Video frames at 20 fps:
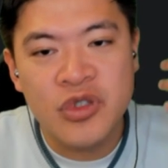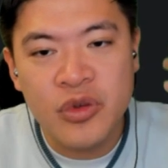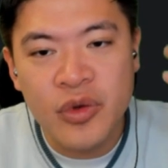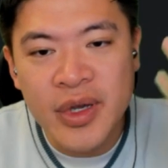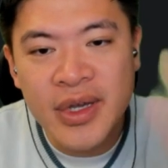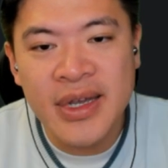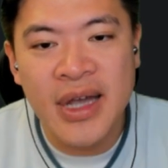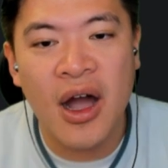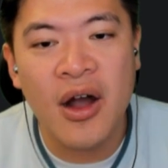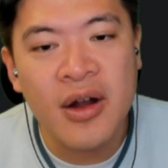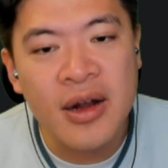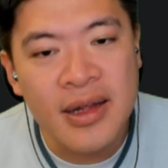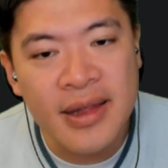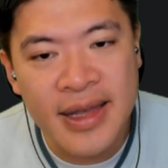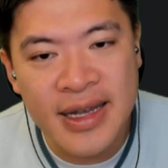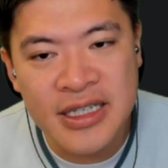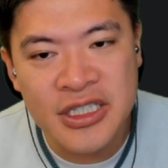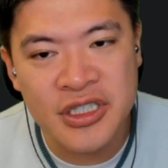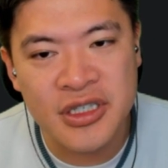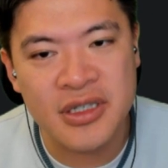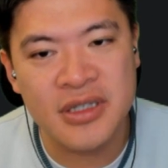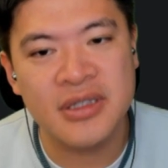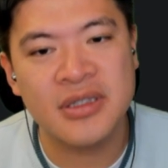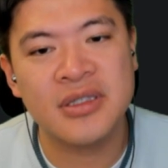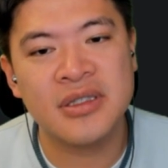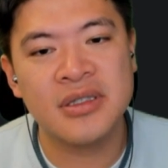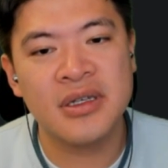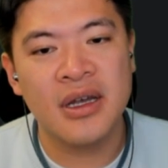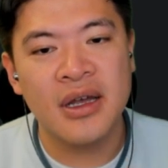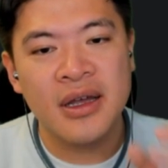doing
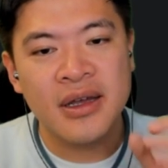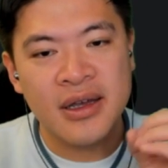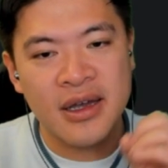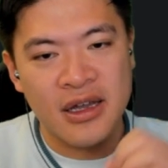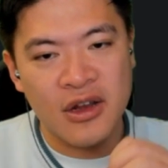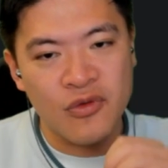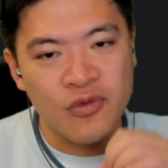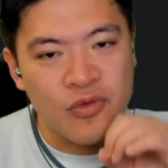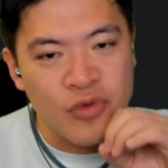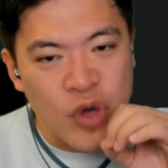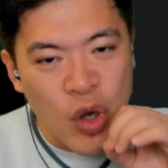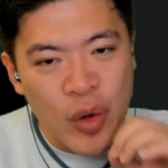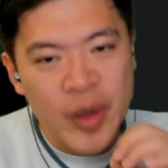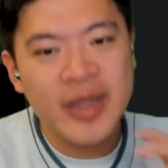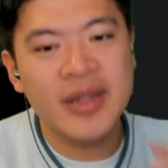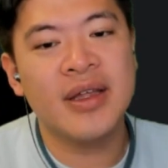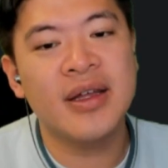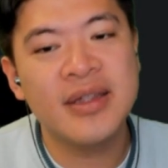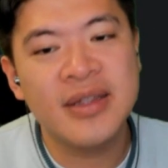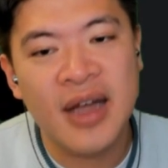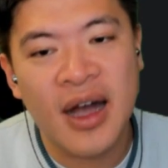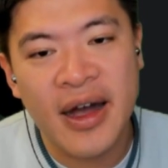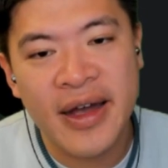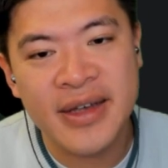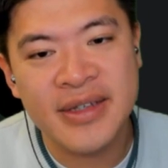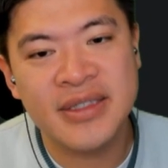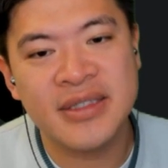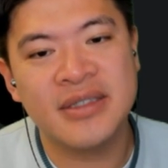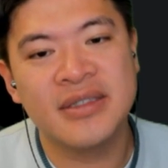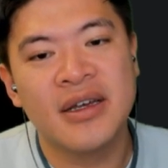calculations, kind of rolling the
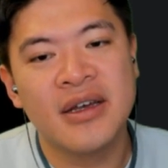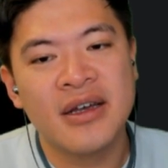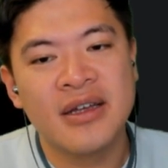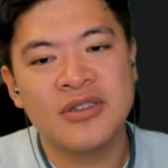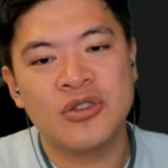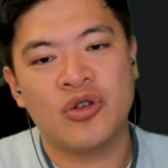dice,